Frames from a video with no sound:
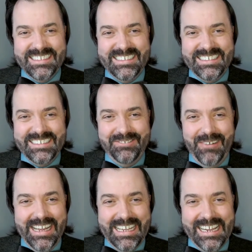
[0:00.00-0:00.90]

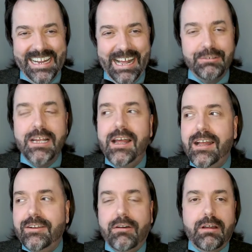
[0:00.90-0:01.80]
weighing it out.
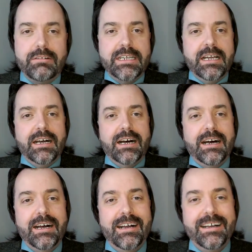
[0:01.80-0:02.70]
No, not really.
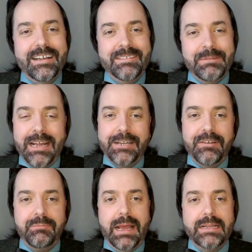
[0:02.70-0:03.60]
But I do
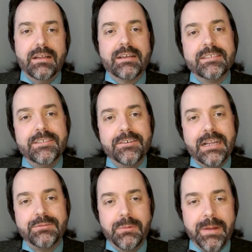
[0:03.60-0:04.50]
have bad luck, so
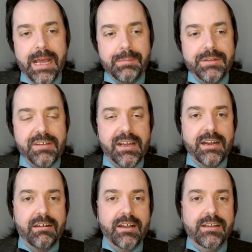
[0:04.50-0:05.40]
that's what would happen if I got a
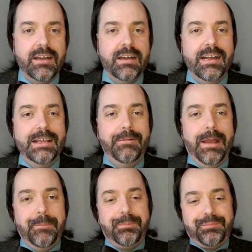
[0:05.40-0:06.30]
haircut.
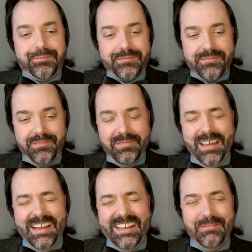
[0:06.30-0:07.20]
Anyway.
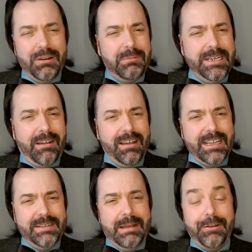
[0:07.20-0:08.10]
What are we
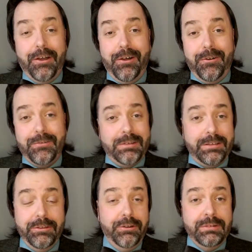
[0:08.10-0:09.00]
talking about? Oh,
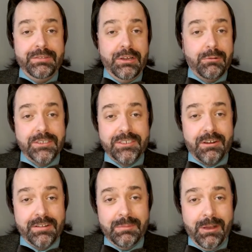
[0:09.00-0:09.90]
you don't even know. We're just
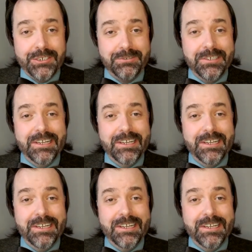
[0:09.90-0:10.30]
starting the module.